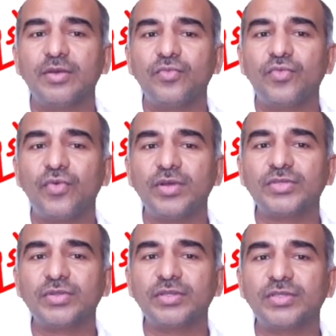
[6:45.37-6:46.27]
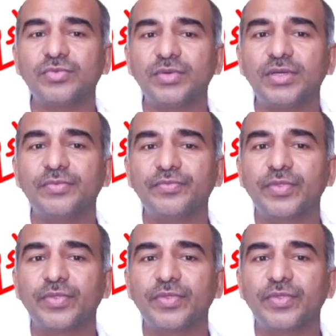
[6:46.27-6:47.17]
Now focus on this word.
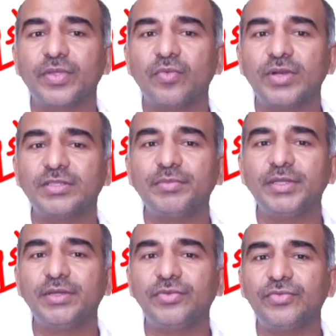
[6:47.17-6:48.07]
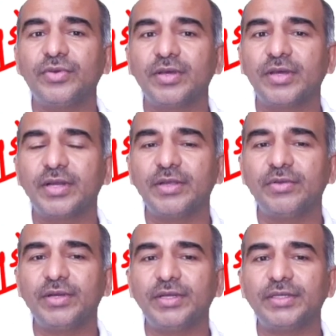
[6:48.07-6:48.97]
What is the meaning of
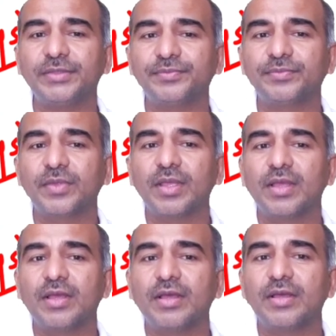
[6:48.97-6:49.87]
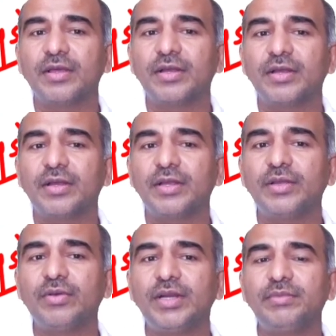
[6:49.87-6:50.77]
regulate?
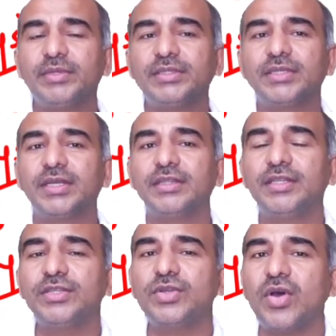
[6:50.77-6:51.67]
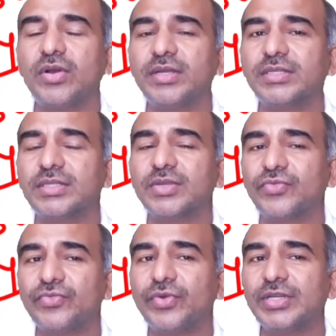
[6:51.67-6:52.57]
Regulate means these
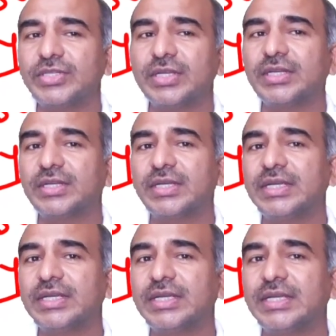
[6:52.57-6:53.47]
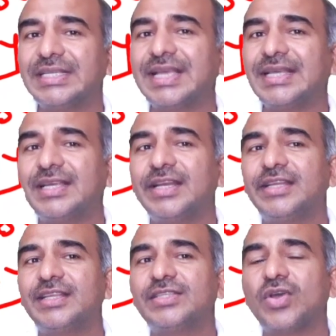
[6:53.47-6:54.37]
organs function is either
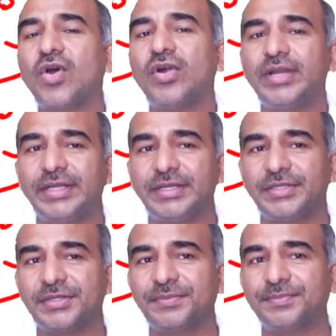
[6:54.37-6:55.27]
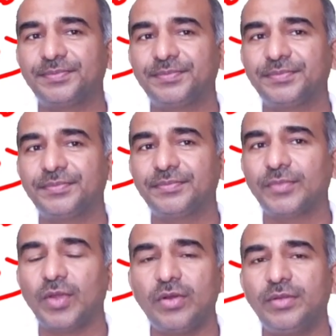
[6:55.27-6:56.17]
increased or decreased.
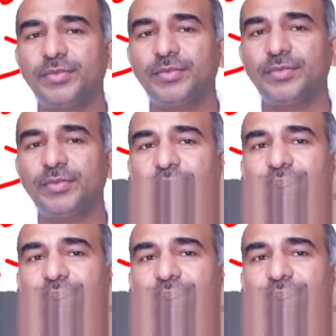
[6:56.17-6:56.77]
Got the point?